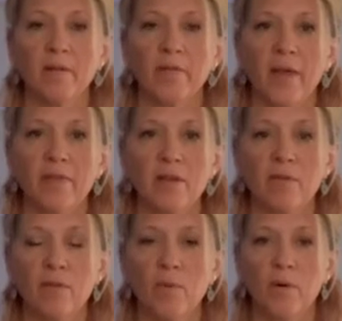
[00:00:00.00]
than the
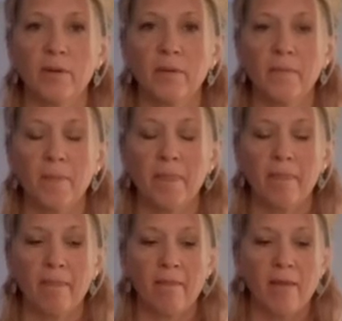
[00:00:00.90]
other one.
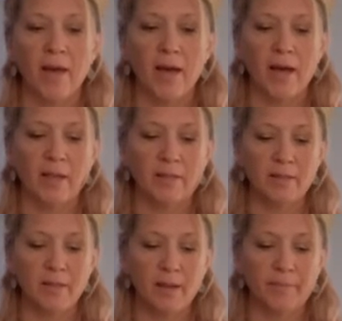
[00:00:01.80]

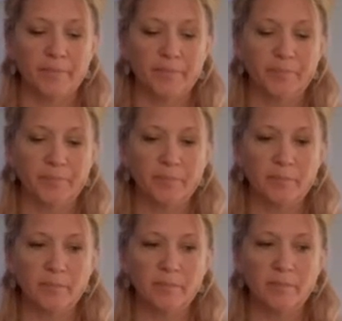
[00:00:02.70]
And
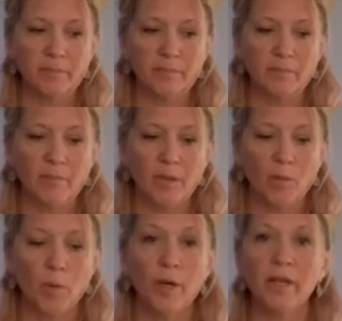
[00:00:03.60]

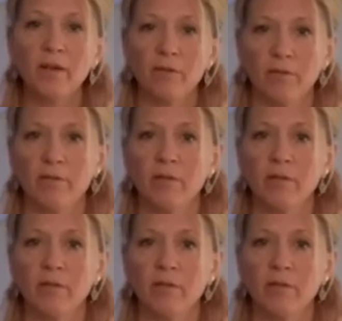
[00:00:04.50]
working through